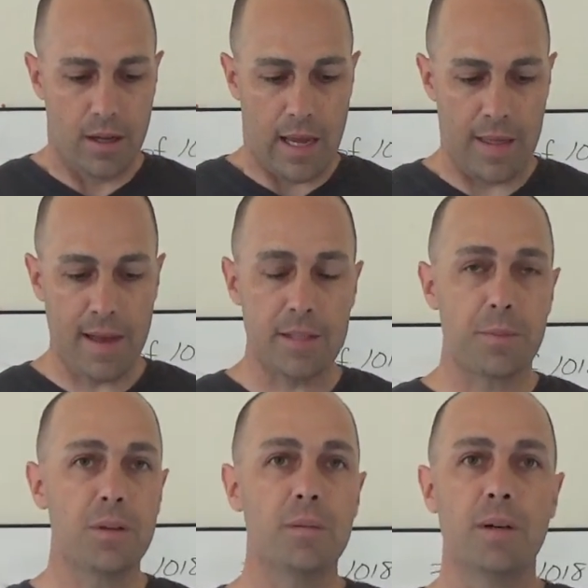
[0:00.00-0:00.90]
And that's
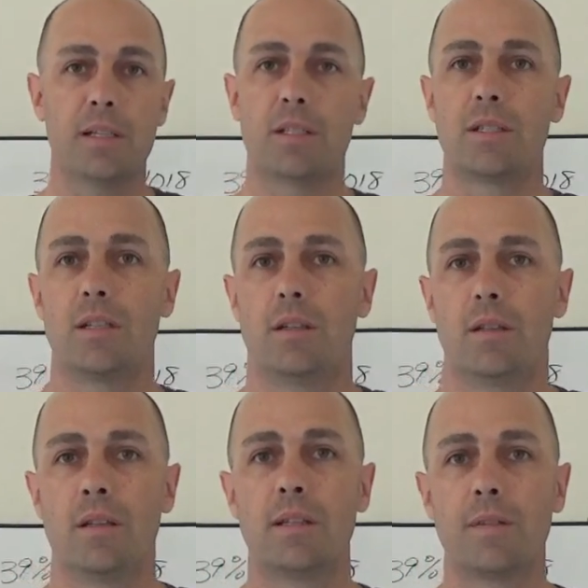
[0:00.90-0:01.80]
pretty much
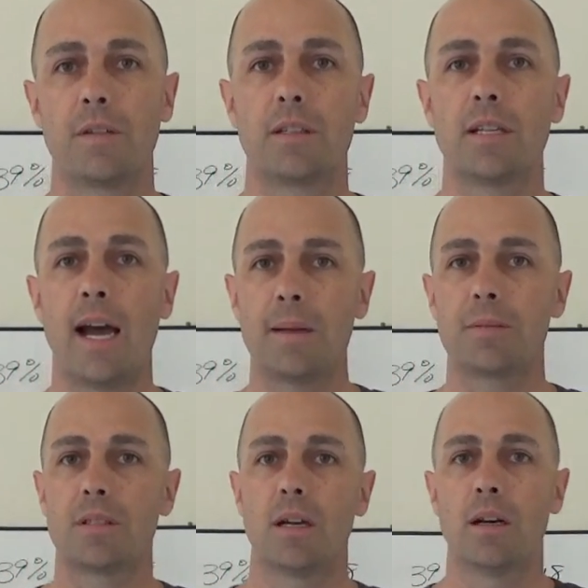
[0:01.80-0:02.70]
the different
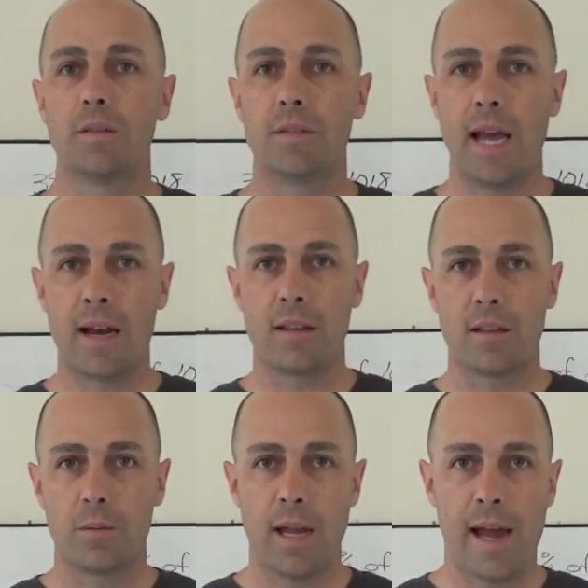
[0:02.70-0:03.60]
types of data
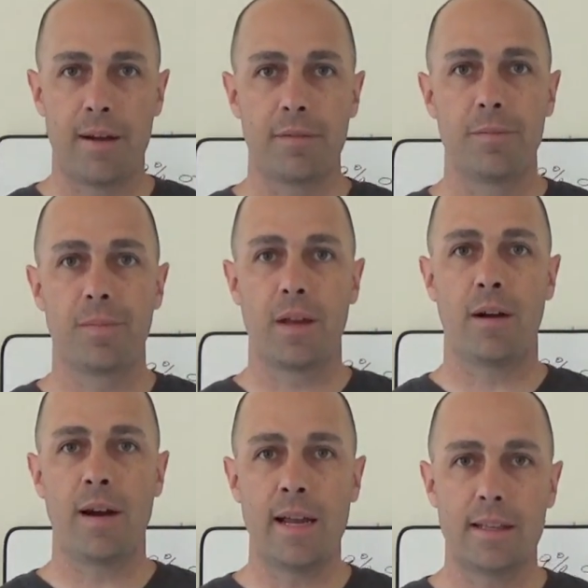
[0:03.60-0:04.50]
that we have,
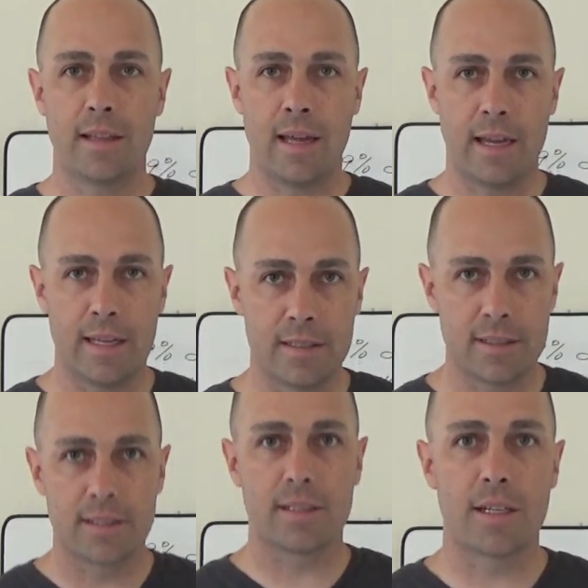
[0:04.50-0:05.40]
all right? And that ends
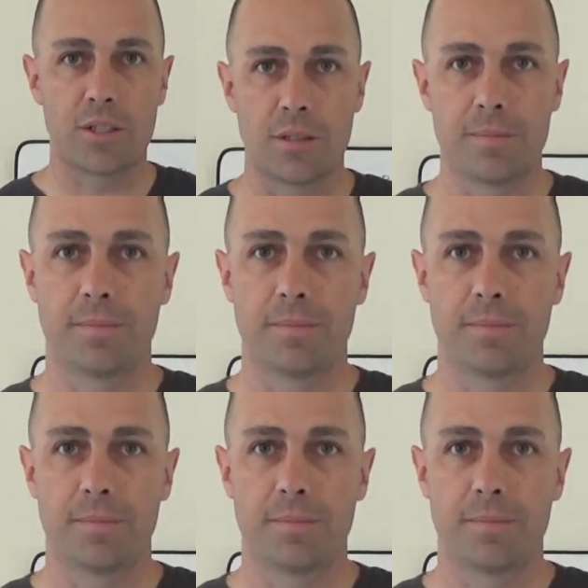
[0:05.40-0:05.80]
this section.